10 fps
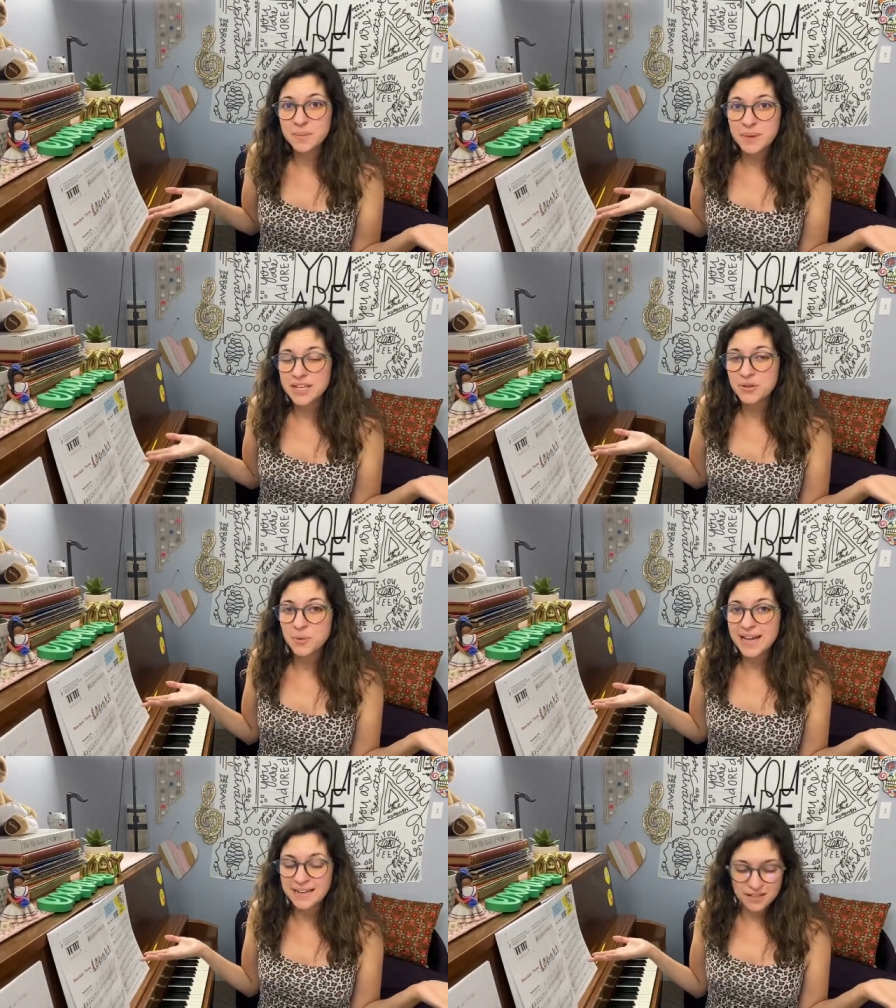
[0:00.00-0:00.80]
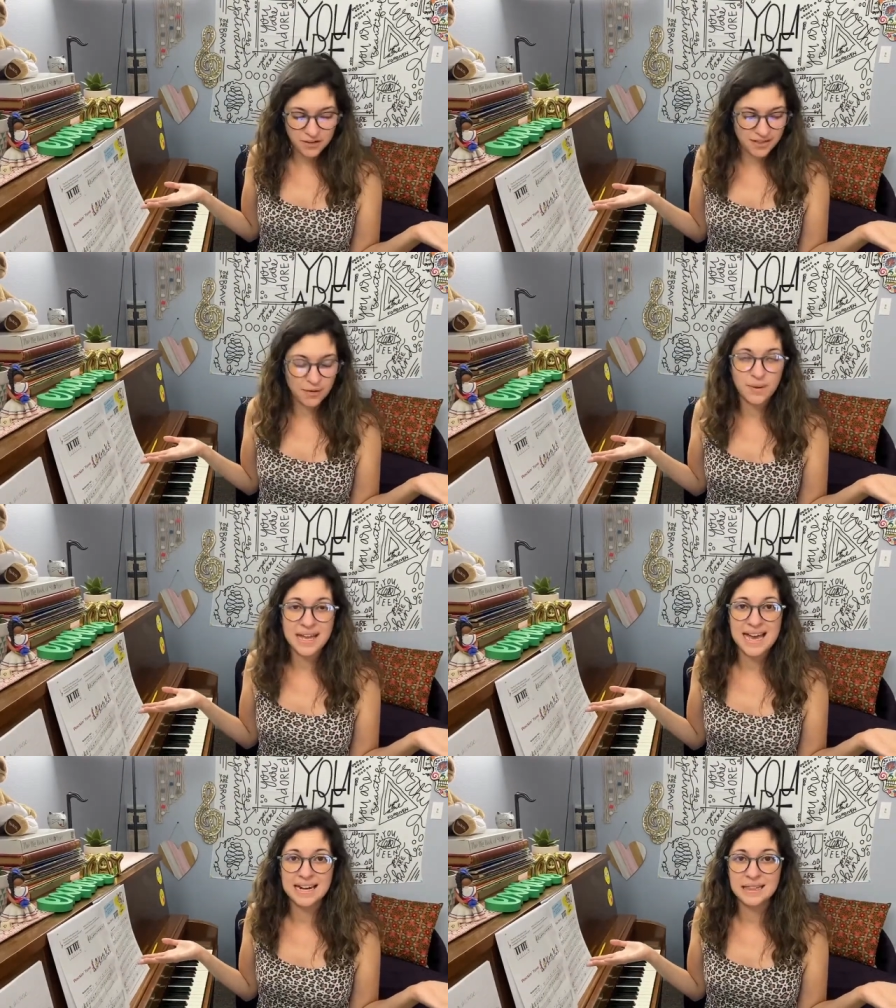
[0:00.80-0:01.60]
diminuendo that we
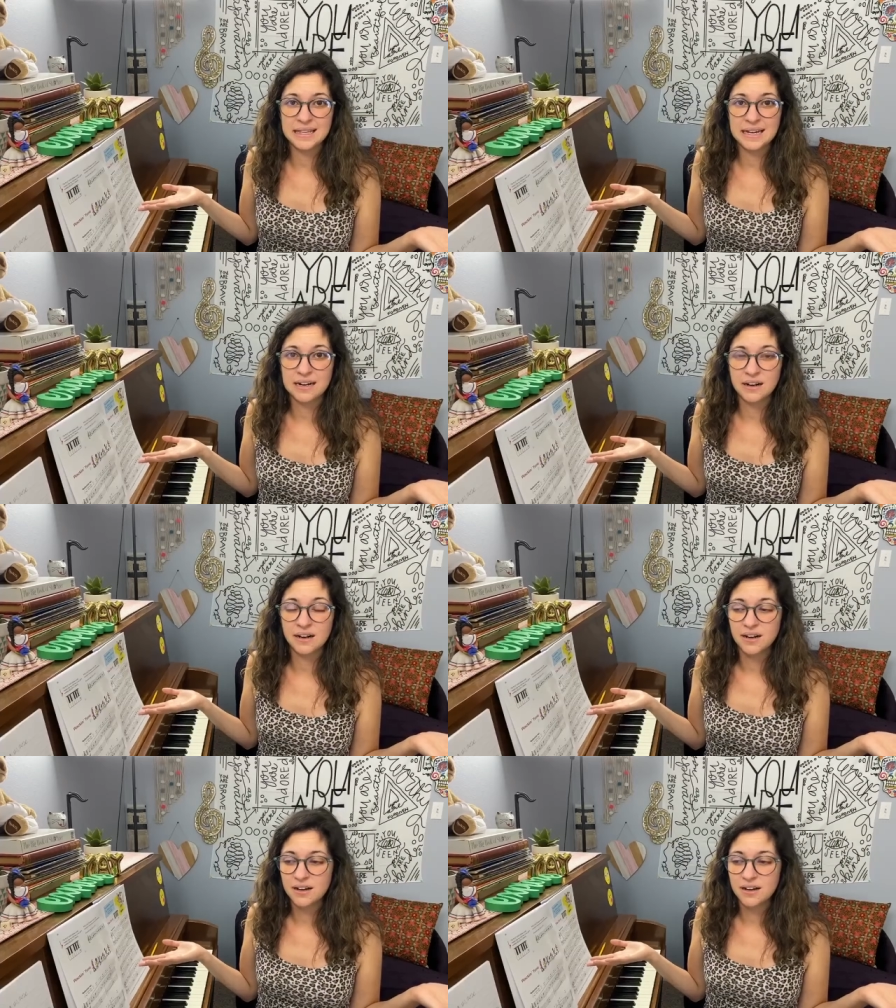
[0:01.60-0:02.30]
had in there.